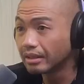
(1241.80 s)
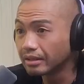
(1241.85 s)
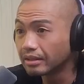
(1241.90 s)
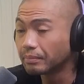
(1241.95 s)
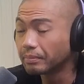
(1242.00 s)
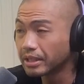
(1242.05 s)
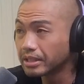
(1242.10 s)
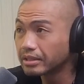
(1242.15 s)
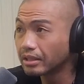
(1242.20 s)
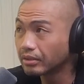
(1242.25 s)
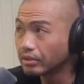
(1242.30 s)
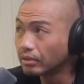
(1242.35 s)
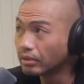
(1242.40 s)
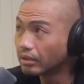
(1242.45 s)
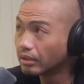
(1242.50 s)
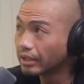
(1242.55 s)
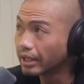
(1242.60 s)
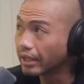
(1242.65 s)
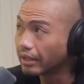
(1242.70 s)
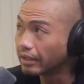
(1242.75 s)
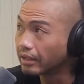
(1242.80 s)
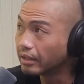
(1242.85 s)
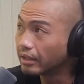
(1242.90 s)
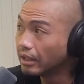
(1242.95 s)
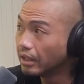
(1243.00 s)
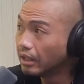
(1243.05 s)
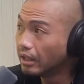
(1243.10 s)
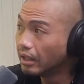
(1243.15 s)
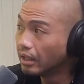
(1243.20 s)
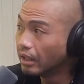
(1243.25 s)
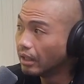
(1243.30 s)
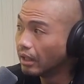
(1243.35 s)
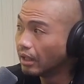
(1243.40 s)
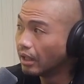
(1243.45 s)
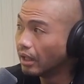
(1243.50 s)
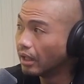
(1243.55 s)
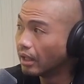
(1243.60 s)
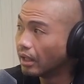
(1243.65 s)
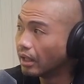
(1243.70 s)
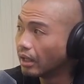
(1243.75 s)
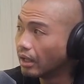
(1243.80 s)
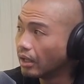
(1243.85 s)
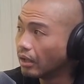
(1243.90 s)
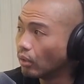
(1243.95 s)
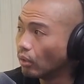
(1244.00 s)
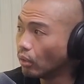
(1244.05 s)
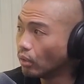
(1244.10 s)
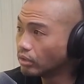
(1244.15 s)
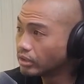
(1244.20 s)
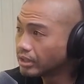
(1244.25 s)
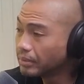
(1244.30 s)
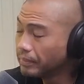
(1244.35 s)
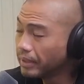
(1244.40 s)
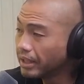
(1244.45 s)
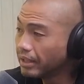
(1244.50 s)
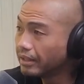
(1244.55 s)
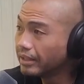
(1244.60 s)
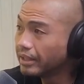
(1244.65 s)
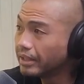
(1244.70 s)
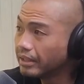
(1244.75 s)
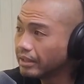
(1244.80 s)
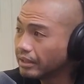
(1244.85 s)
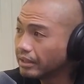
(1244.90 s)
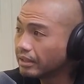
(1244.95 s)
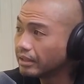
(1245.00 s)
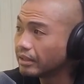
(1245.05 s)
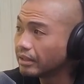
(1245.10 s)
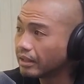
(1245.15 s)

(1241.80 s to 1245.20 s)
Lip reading: It depends how you look at it. Ultimately,